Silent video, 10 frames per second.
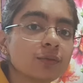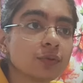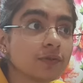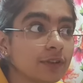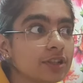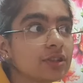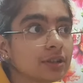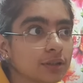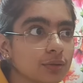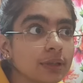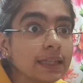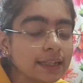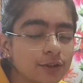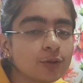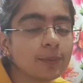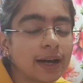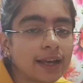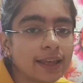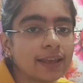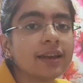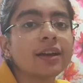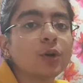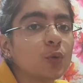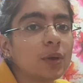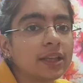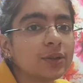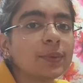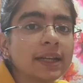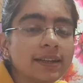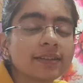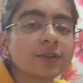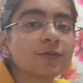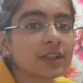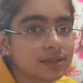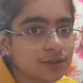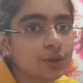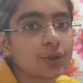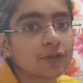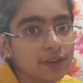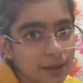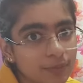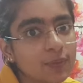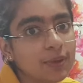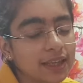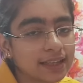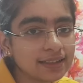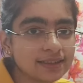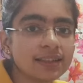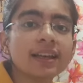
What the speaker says: which you need to buy when you enter first year of MBBS,